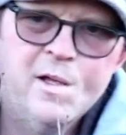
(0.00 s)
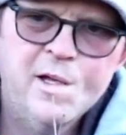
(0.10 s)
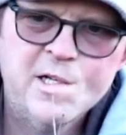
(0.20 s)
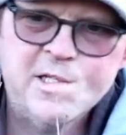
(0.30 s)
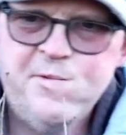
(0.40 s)

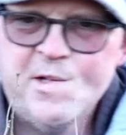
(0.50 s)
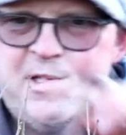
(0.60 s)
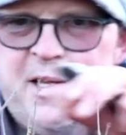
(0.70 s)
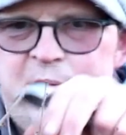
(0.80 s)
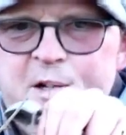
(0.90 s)
because if I
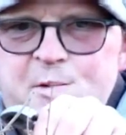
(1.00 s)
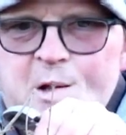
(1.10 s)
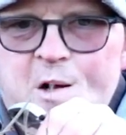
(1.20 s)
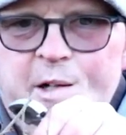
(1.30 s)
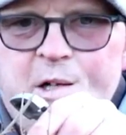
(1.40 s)
stand here for
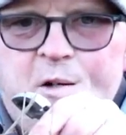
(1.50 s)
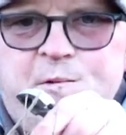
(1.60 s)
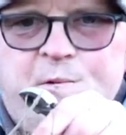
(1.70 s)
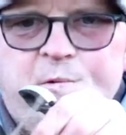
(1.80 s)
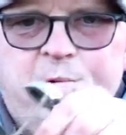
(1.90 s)
long
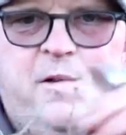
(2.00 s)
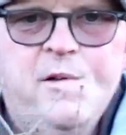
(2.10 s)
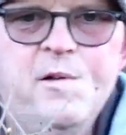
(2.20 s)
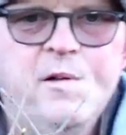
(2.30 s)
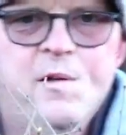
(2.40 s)
enough,
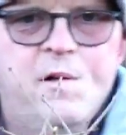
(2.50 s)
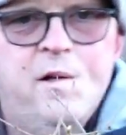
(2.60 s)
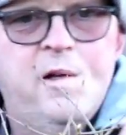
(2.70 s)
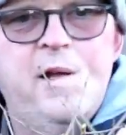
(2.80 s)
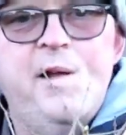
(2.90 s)

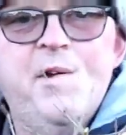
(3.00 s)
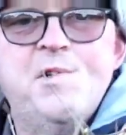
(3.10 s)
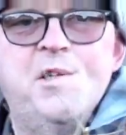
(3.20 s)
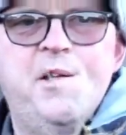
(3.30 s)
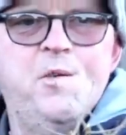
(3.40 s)

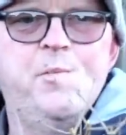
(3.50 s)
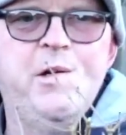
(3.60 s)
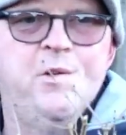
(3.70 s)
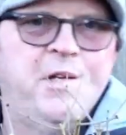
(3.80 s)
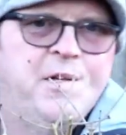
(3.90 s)
eventually there'll be
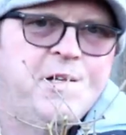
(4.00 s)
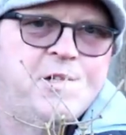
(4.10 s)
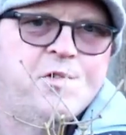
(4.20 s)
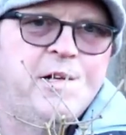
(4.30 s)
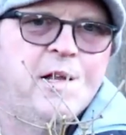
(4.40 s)
nothing of
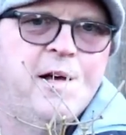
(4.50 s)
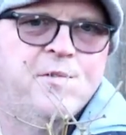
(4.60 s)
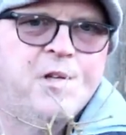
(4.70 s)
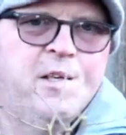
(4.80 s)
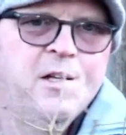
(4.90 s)
this tree left.